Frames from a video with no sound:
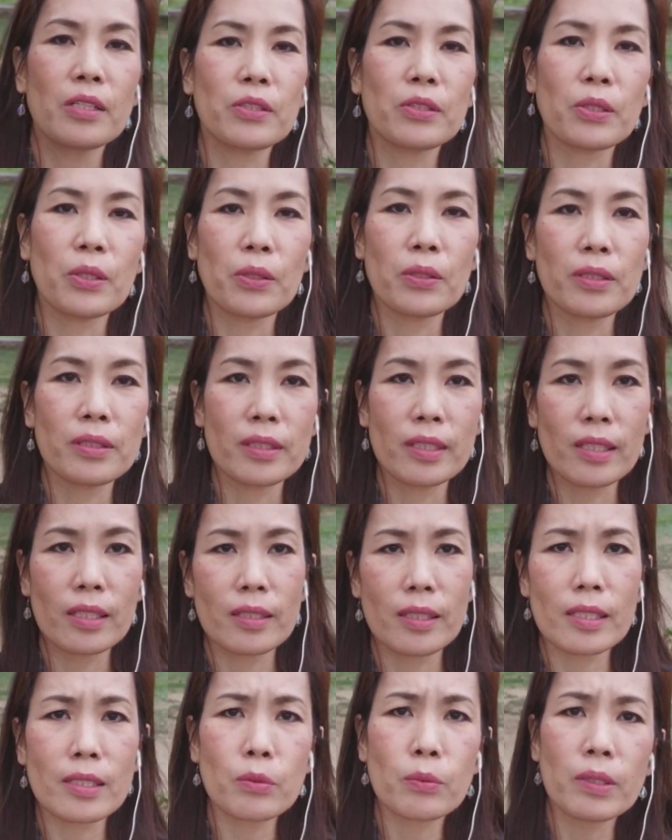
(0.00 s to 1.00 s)
so th-
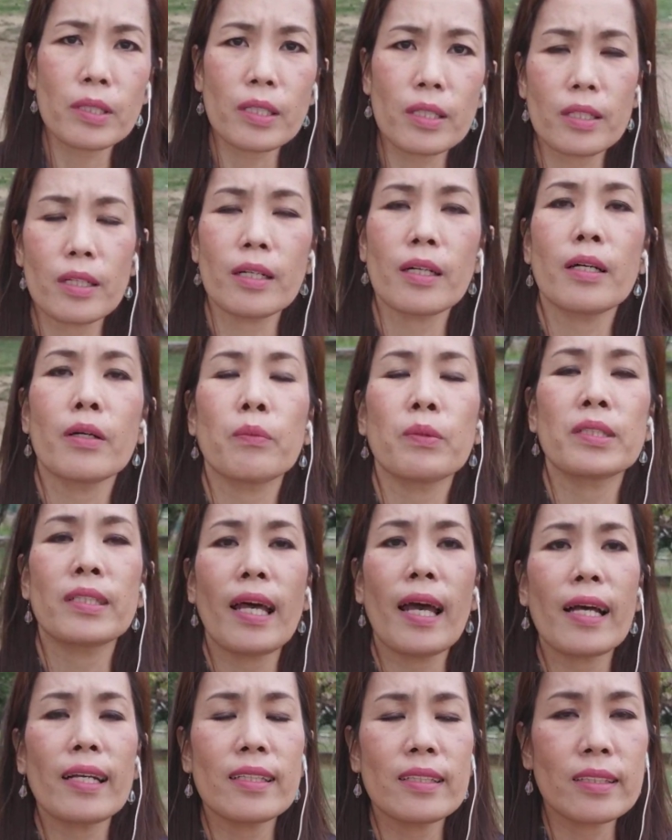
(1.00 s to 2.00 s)
that's what I was
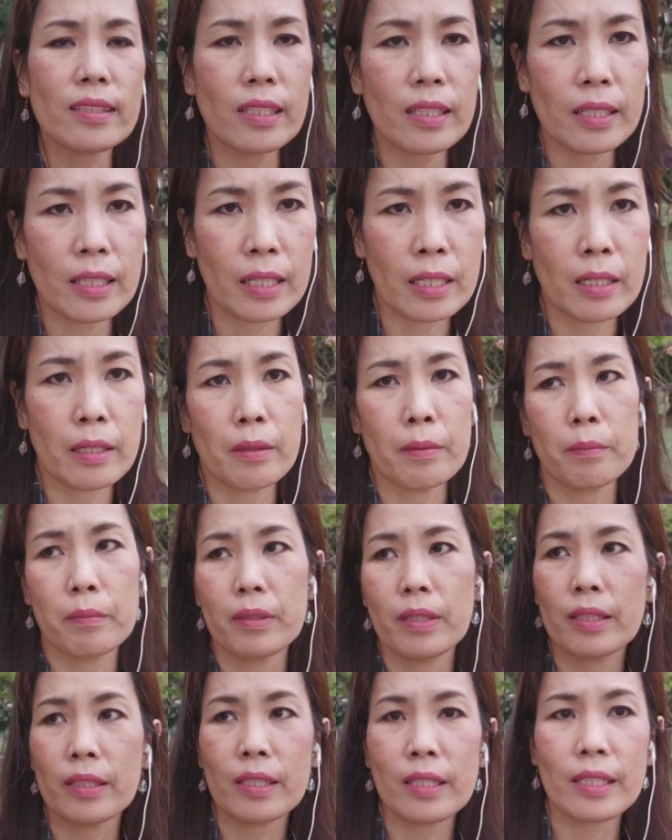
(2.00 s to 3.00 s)
asking him,
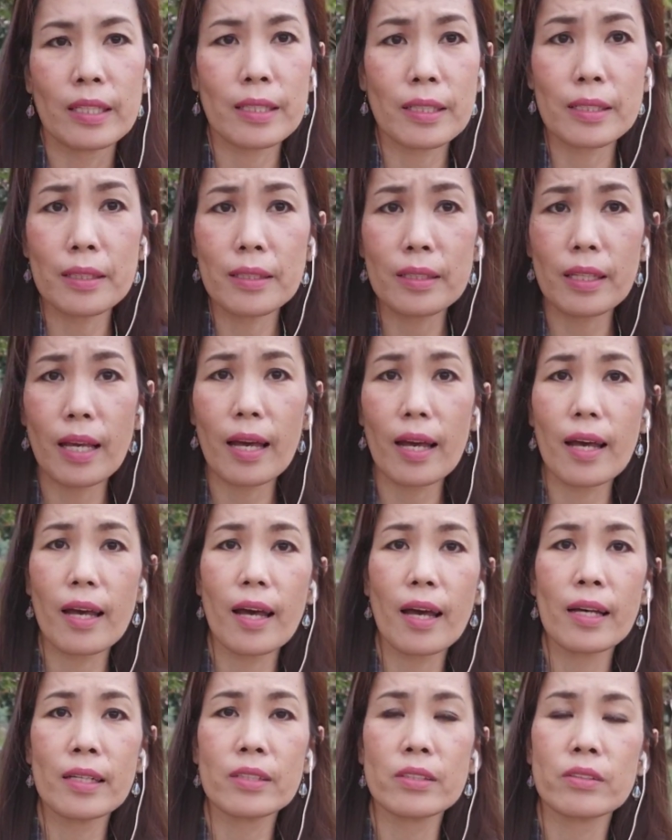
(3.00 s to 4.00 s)
he didn't
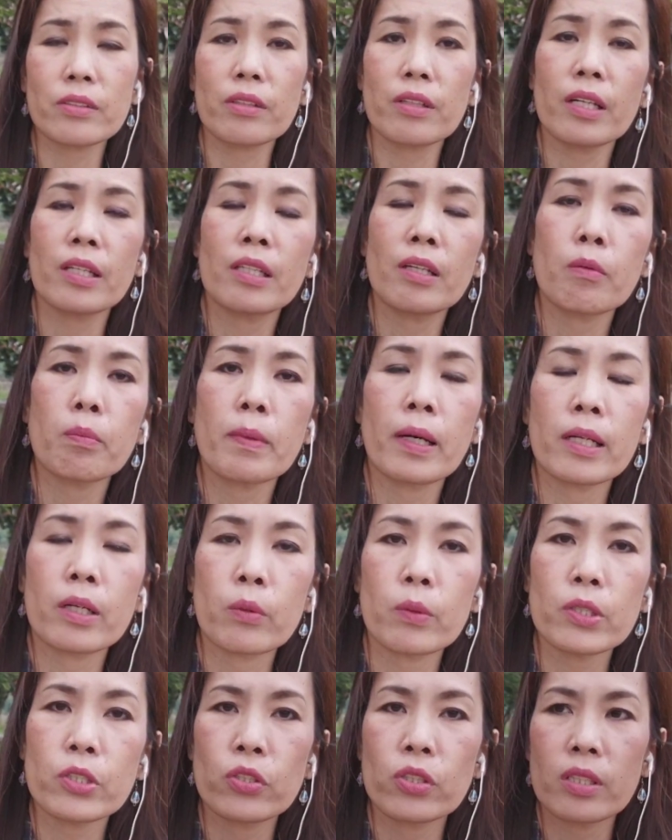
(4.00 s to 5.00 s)
answer any of my
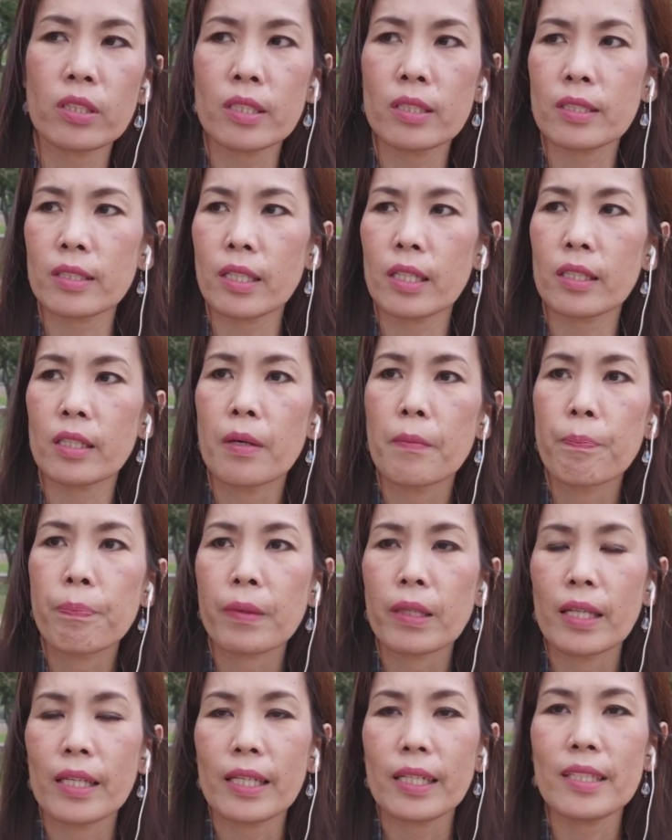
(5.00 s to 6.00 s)
questions. Instead,
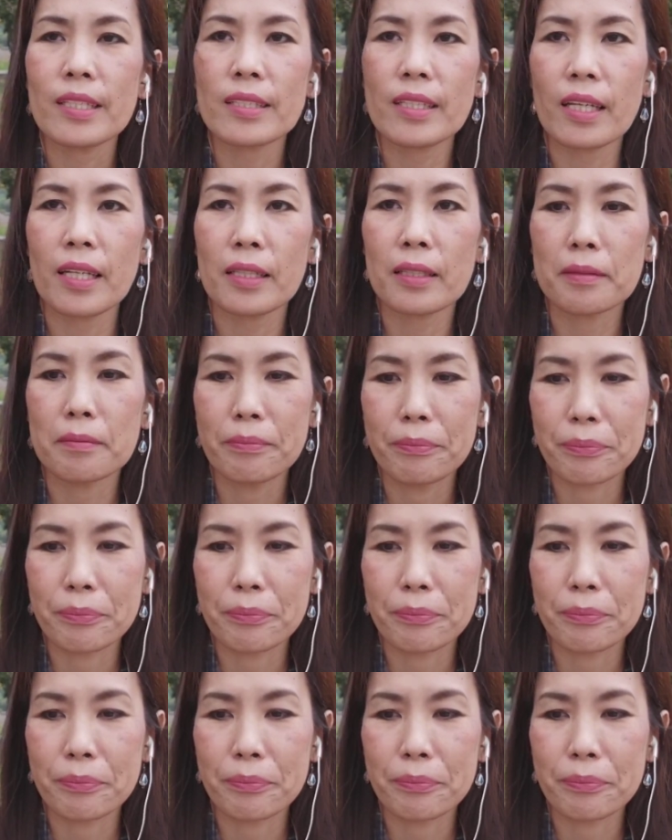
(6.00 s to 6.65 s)
he said,